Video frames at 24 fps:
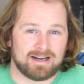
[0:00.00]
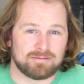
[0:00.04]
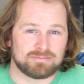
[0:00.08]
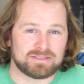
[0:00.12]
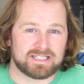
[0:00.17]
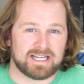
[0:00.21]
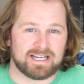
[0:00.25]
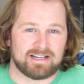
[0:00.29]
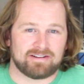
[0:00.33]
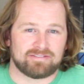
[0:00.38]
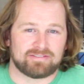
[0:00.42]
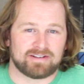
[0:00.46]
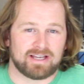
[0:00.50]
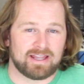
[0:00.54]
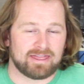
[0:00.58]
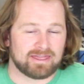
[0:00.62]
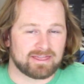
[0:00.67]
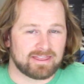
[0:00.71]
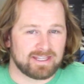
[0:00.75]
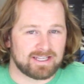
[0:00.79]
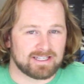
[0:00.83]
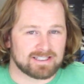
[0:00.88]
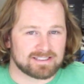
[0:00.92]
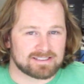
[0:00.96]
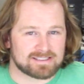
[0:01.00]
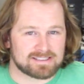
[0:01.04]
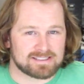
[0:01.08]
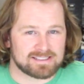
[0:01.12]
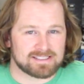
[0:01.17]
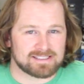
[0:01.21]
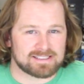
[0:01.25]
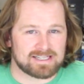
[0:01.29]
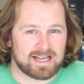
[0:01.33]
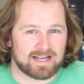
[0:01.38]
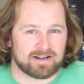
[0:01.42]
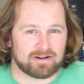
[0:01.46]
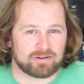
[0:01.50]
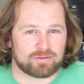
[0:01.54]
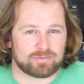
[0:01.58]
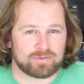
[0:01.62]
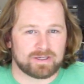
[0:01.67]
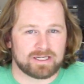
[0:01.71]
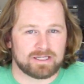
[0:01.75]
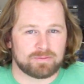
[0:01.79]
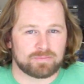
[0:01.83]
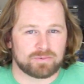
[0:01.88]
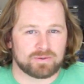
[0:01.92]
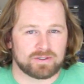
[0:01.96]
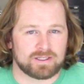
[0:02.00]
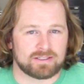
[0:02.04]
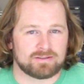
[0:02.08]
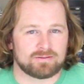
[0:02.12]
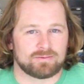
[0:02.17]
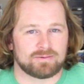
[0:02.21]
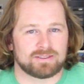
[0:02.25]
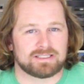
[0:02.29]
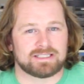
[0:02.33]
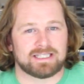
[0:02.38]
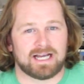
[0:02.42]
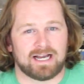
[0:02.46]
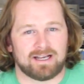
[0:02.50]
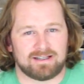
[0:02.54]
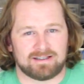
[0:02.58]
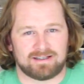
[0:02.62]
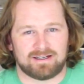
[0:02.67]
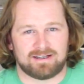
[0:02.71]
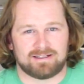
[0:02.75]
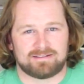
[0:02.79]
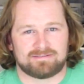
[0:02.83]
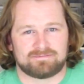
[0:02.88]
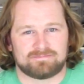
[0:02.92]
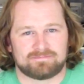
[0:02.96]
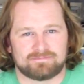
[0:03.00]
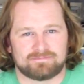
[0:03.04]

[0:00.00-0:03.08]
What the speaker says: I'm Dave, and this is how to 3D print with nylon.